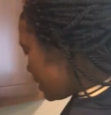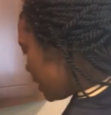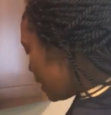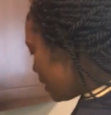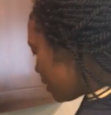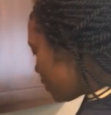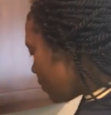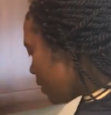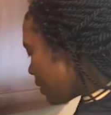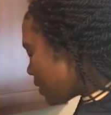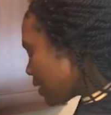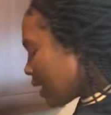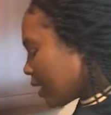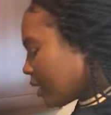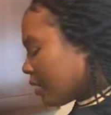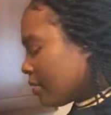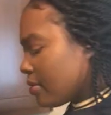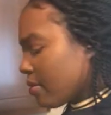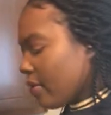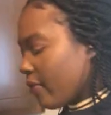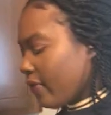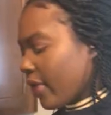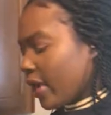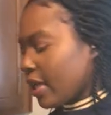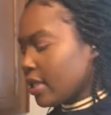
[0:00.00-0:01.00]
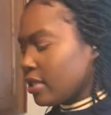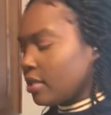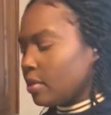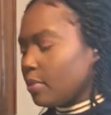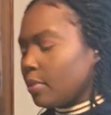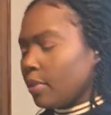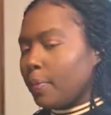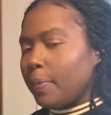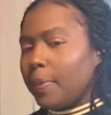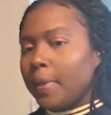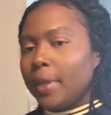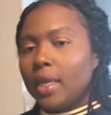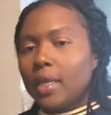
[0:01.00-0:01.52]
did was I used a
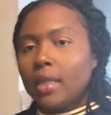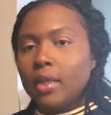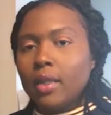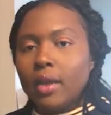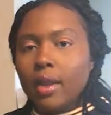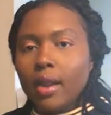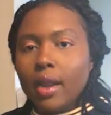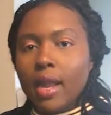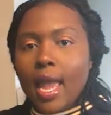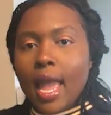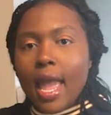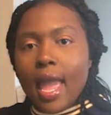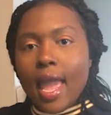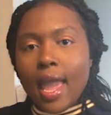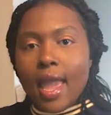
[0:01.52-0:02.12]
vegetable peeler